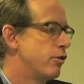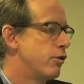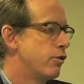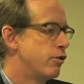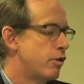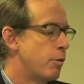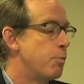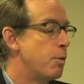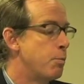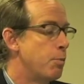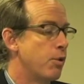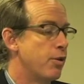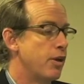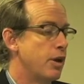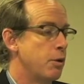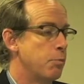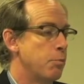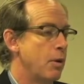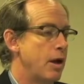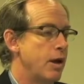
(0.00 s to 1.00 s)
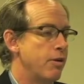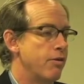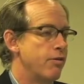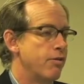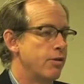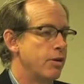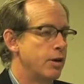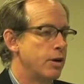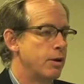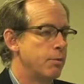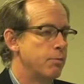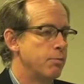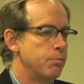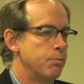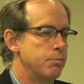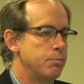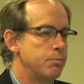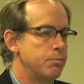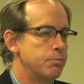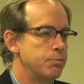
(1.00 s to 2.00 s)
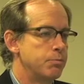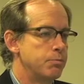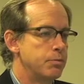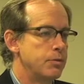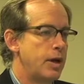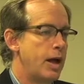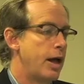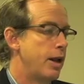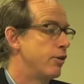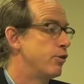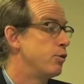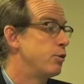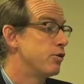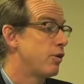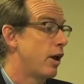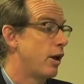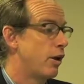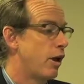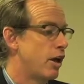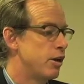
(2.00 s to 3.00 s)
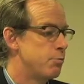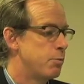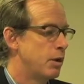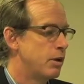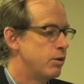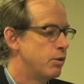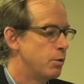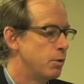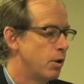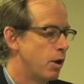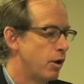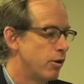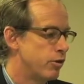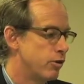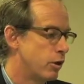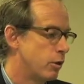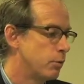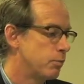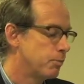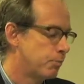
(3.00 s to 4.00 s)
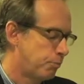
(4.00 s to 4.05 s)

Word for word: some people think may have um, had a suicidal aspect to it also.